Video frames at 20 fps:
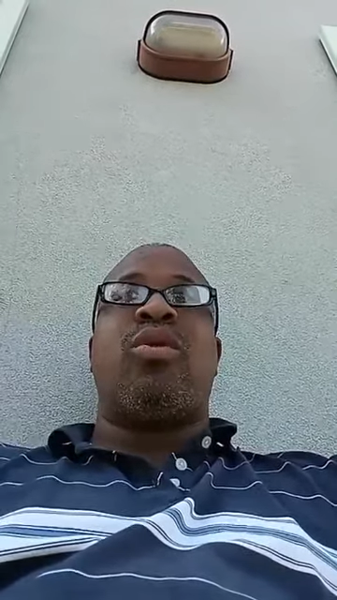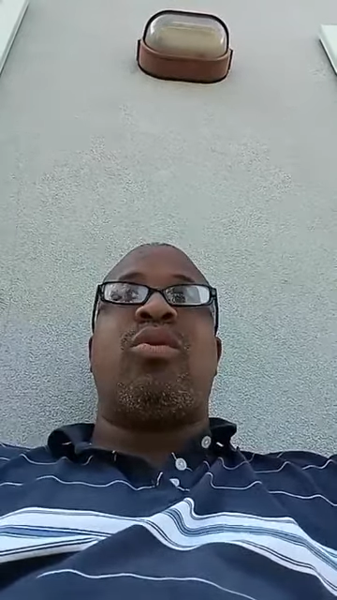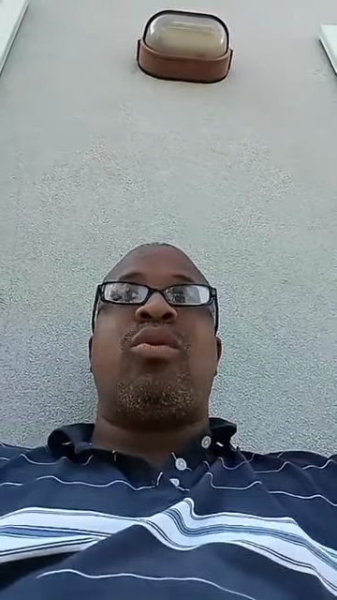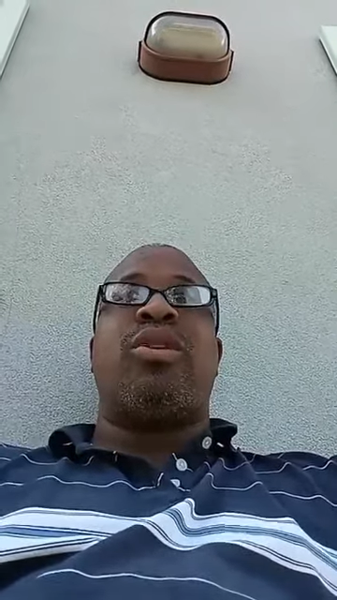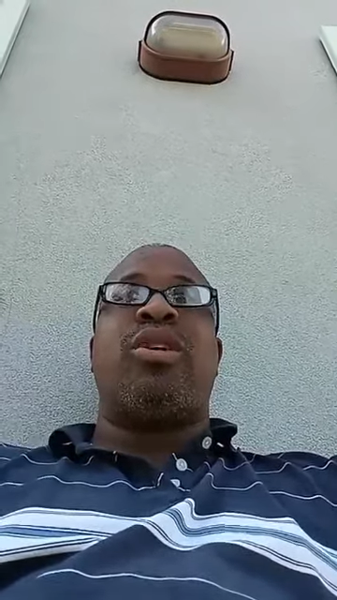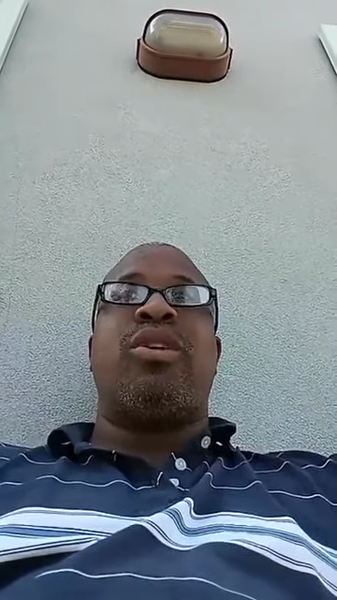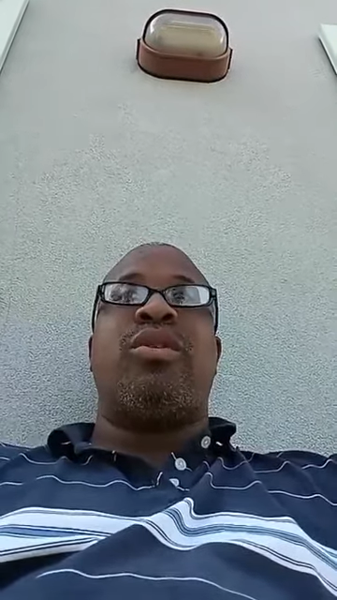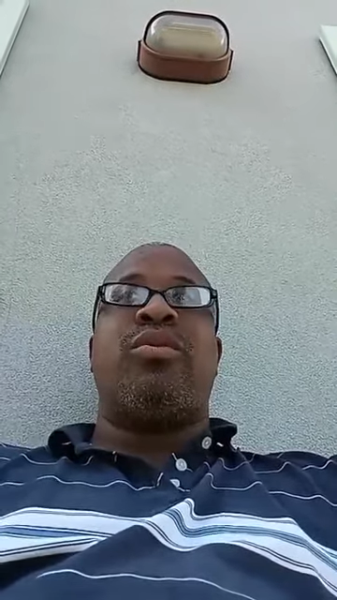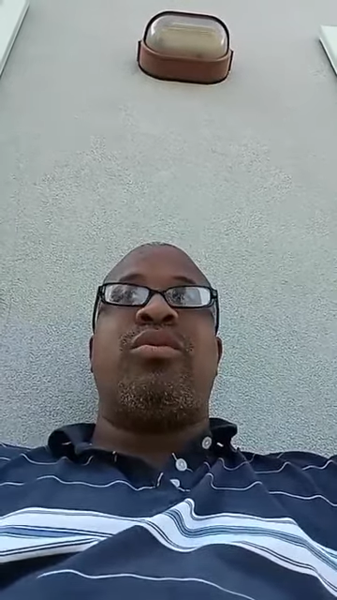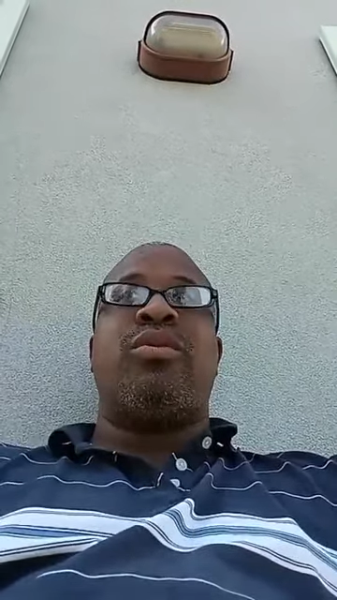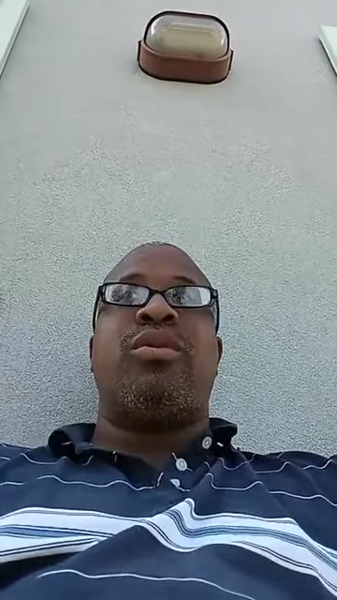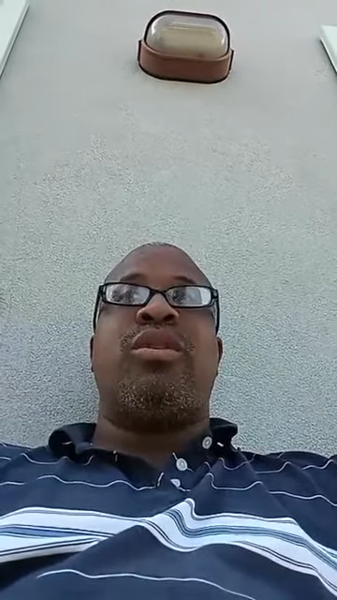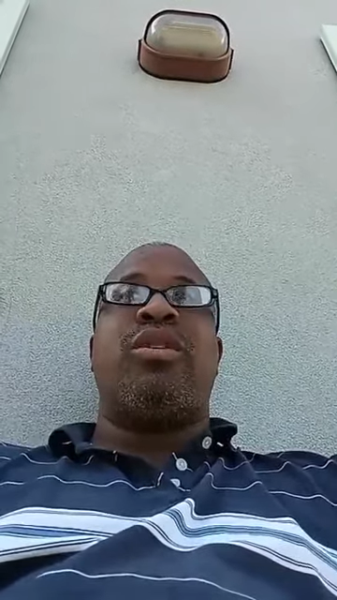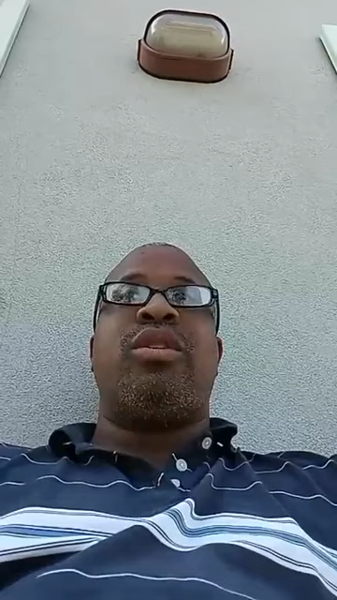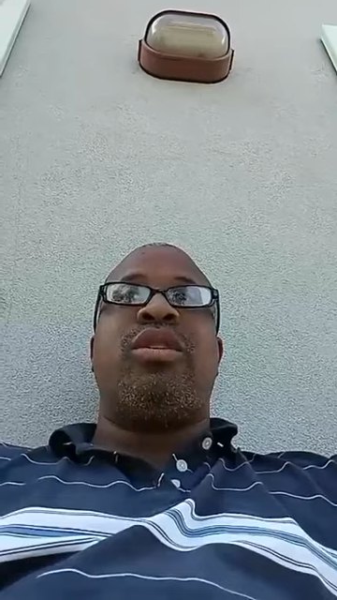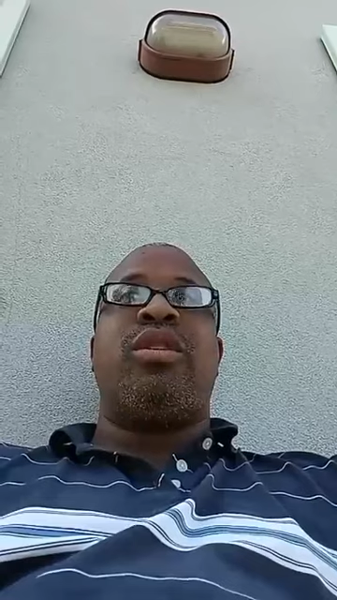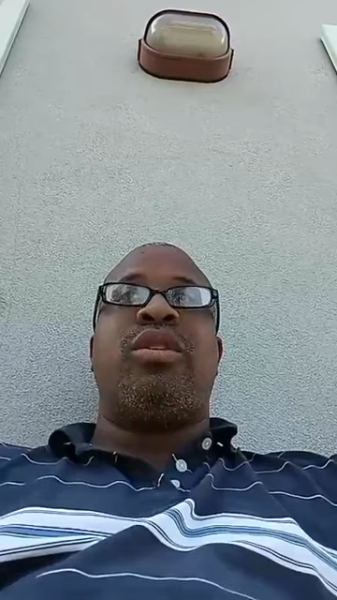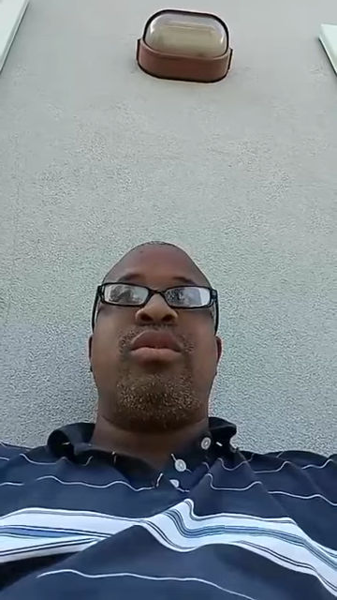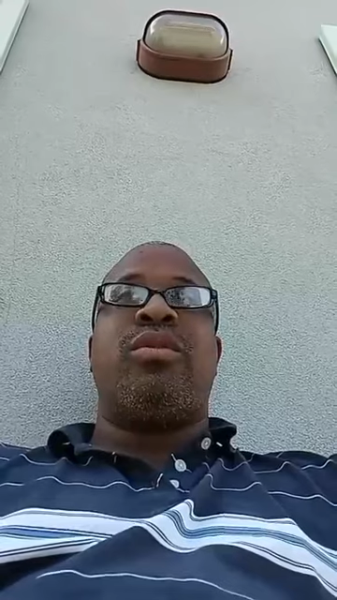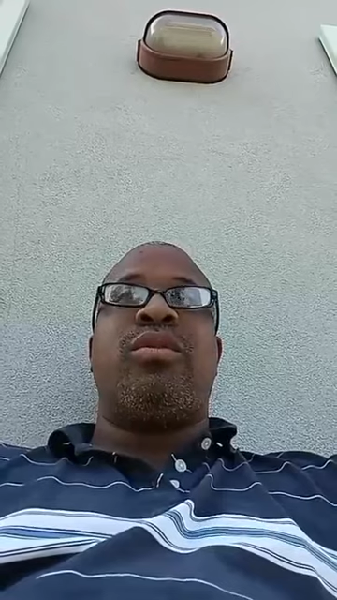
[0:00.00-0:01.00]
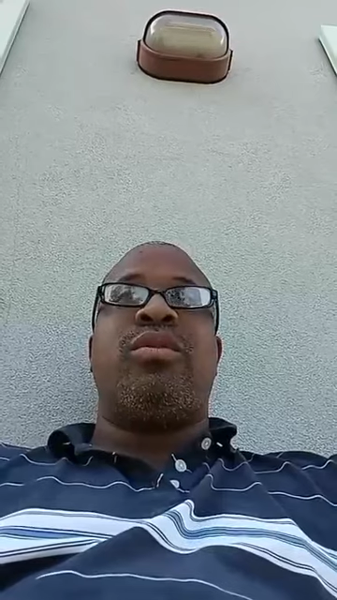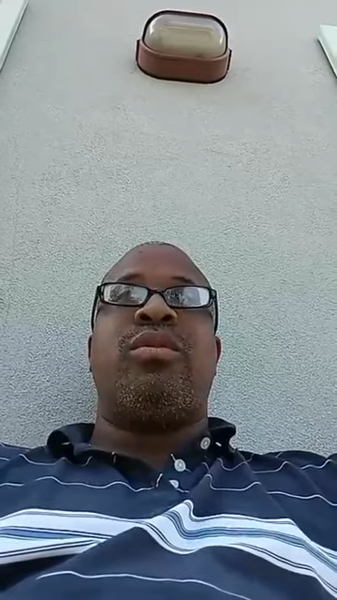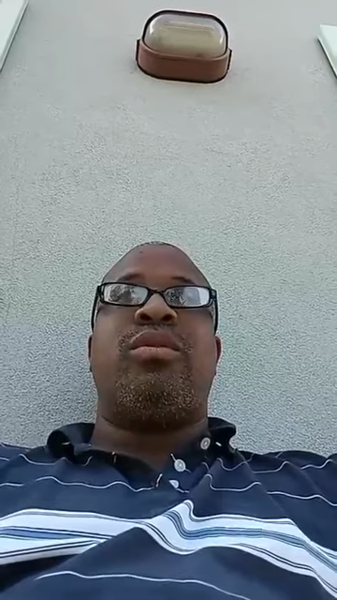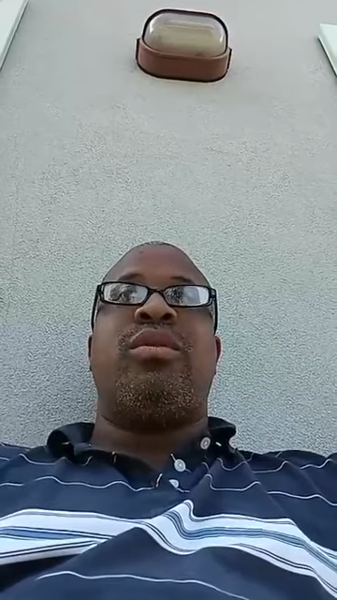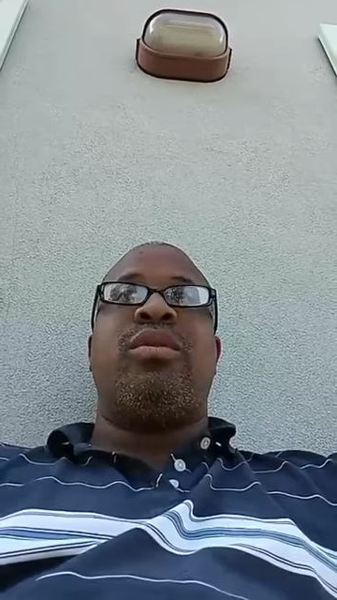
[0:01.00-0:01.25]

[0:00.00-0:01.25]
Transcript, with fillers: were you, you know?